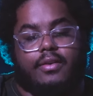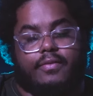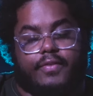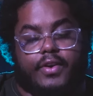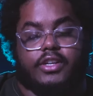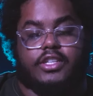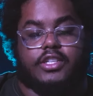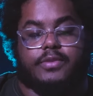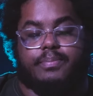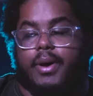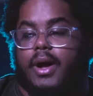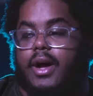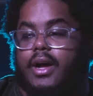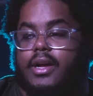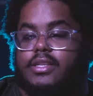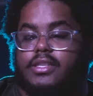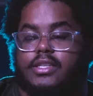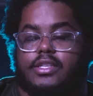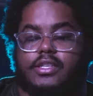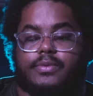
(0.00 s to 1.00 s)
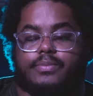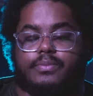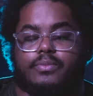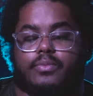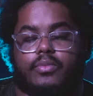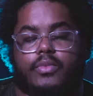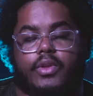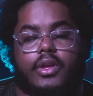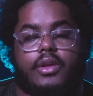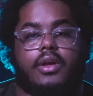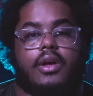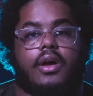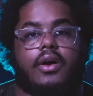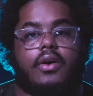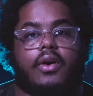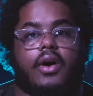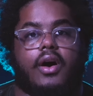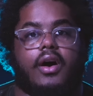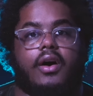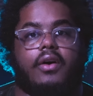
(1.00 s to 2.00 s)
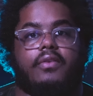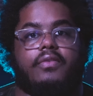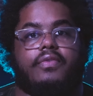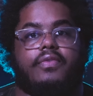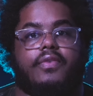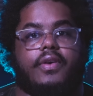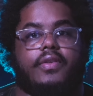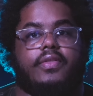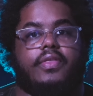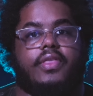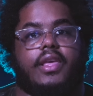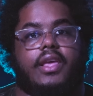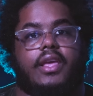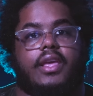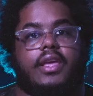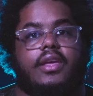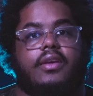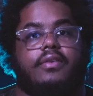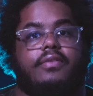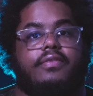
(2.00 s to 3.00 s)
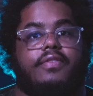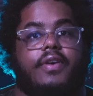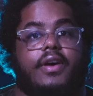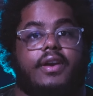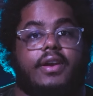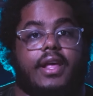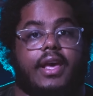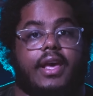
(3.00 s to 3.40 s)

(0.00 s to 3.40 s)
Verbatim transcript: First box of the Fun